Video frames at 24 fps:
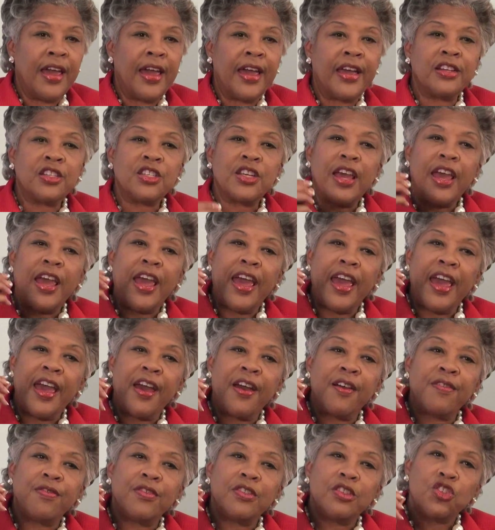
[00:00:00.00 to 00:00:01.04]
and to
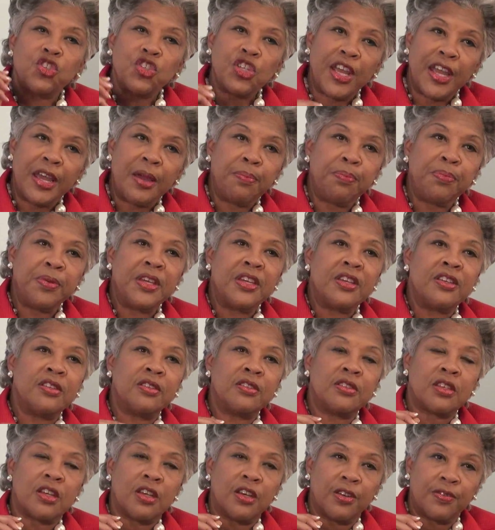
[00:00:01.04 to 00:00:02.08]
have
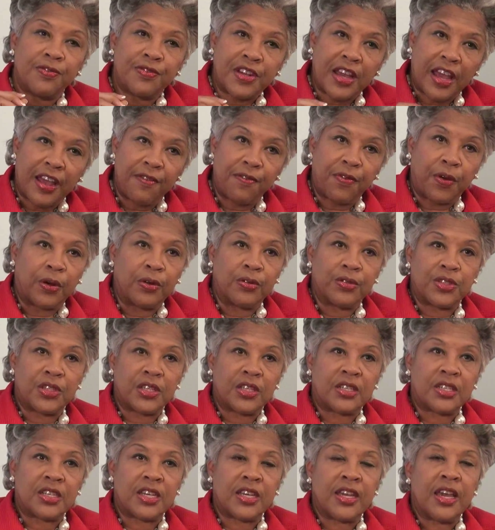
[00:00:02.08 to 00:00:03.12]
champions of
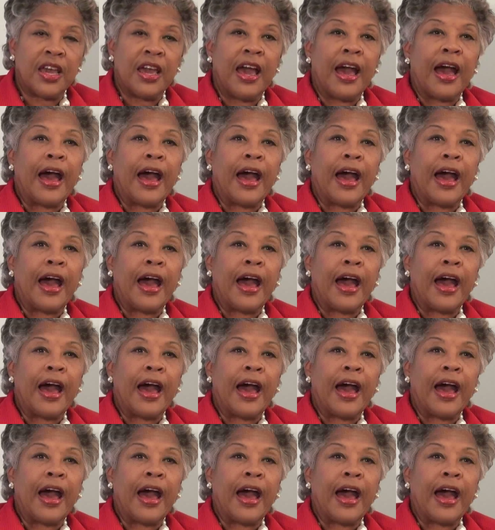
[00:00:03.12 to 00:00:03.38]
diversity,